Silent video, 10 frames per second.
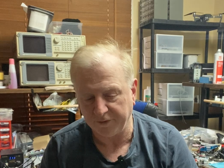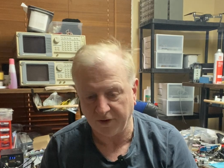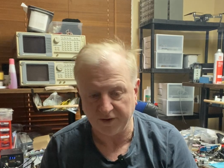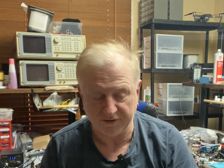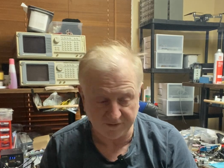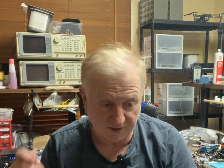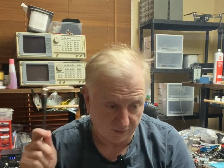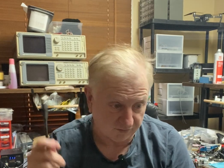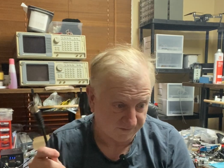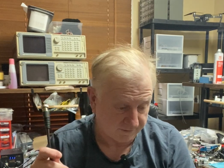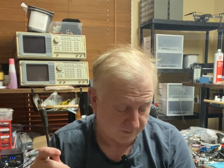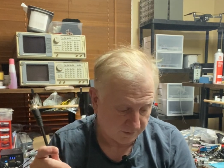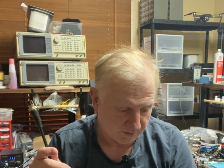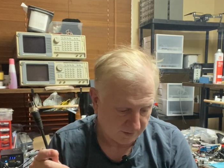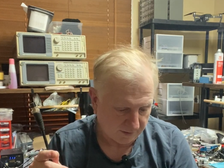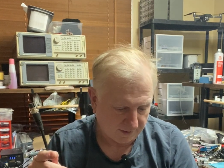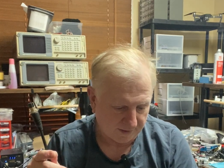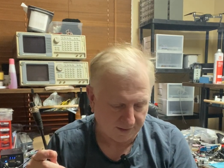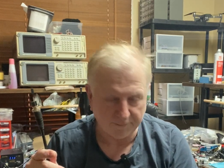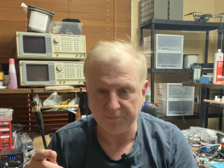but I don't.
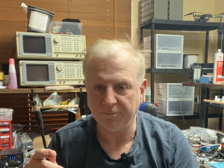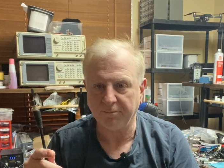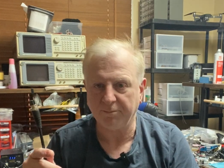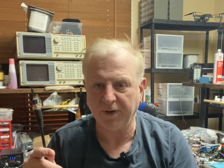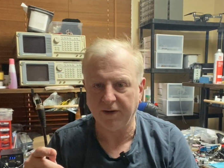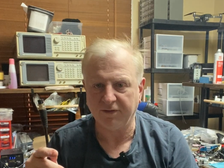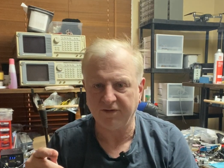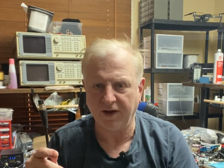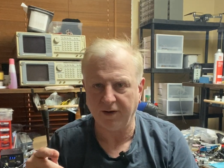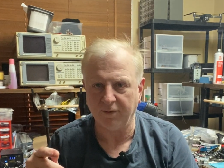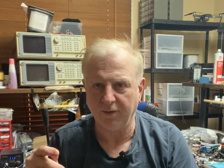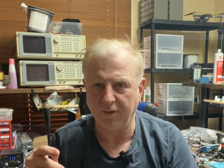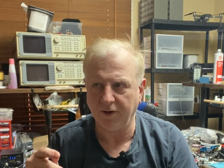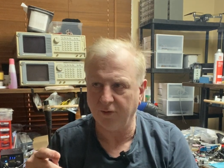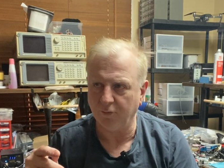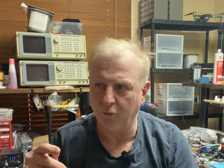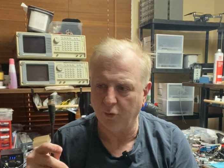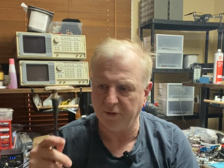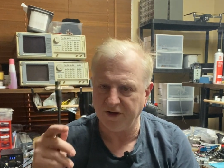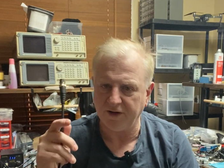But it
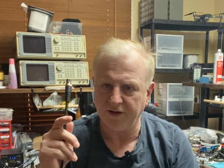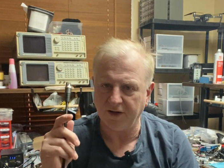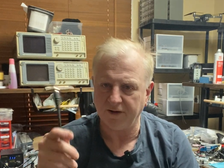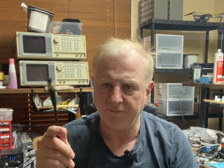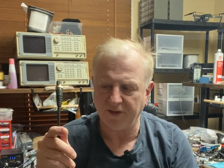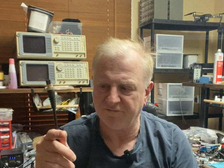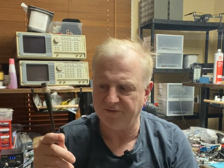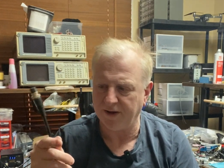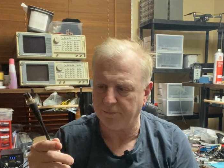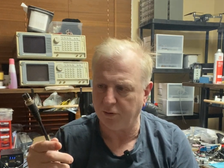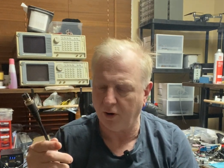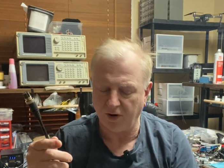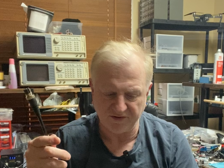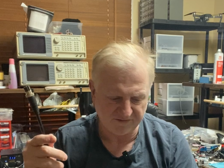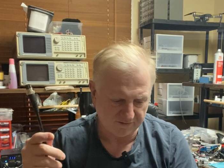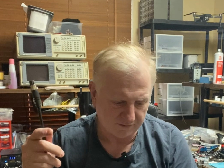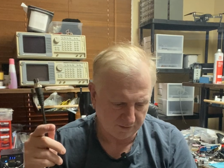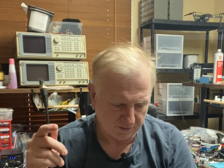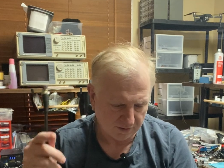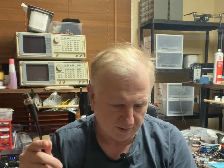will be a fair price,
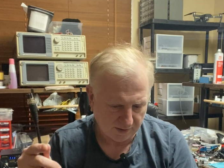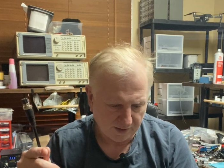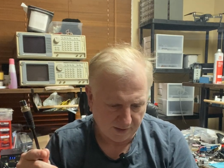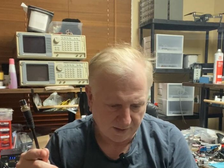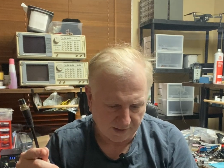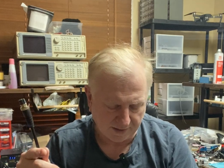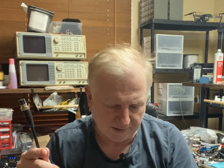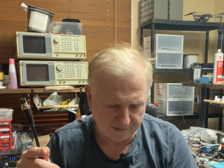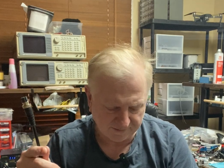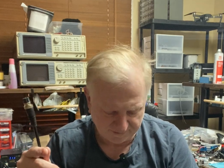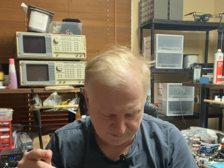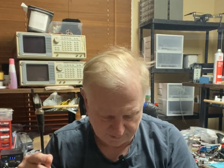and